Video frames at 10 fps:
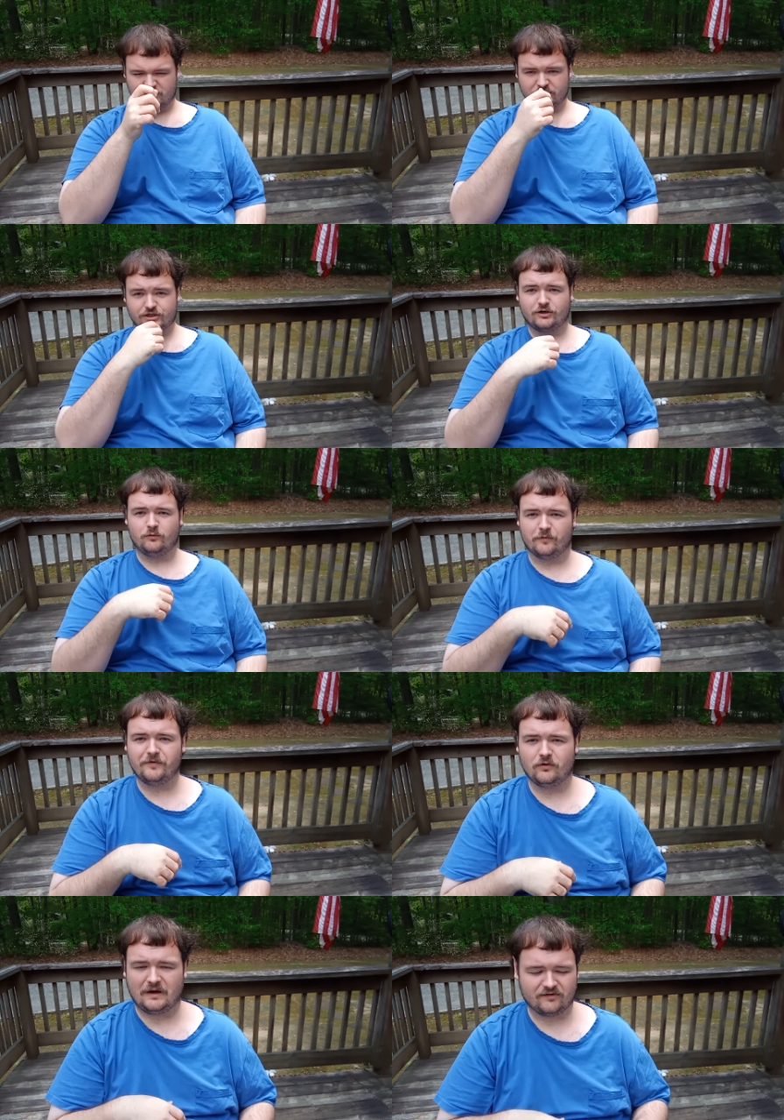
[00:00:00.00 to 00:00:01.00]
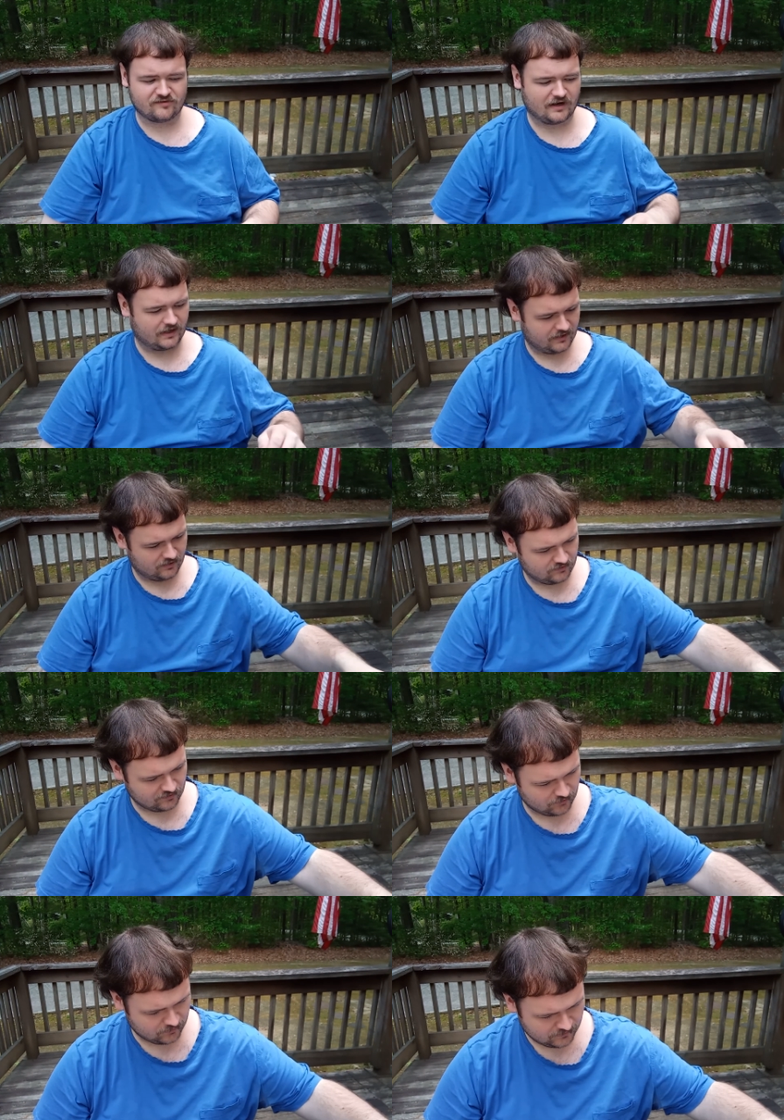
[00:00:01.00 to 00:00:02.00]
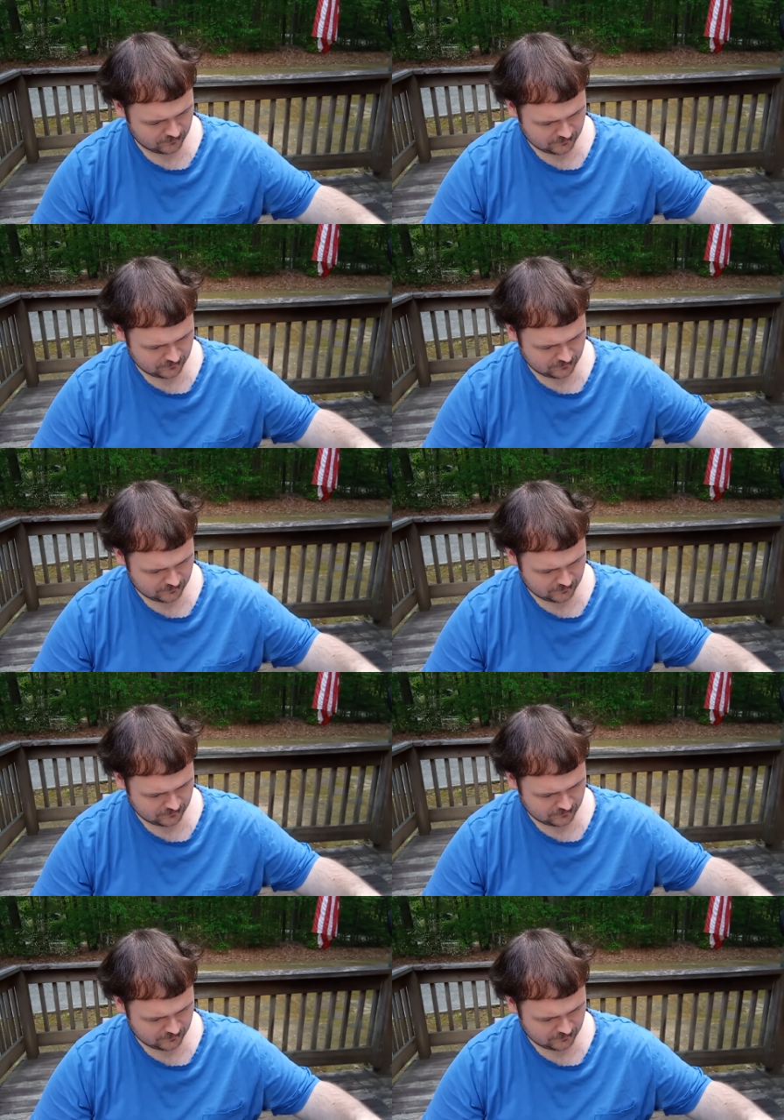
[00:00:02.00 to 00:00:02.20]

shoe review outside. So,